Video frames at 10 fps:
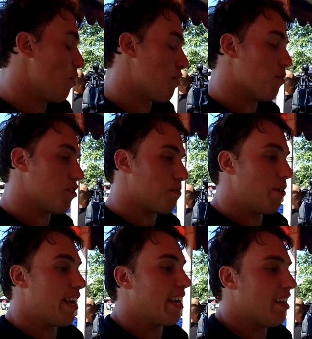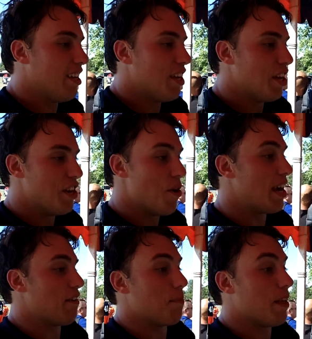going through a spring,
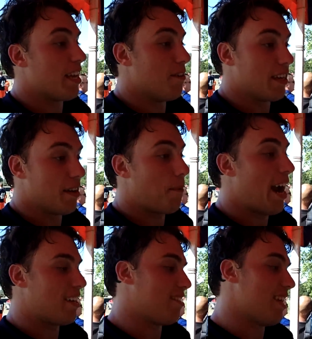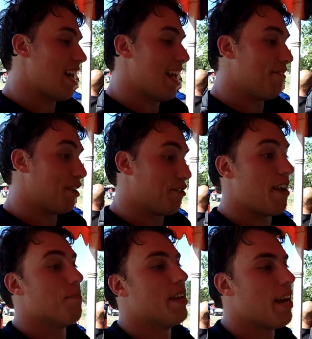knowing every play going into practice and not having to
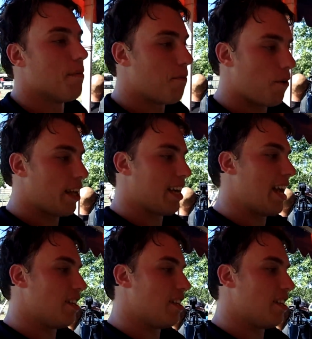cram the night before like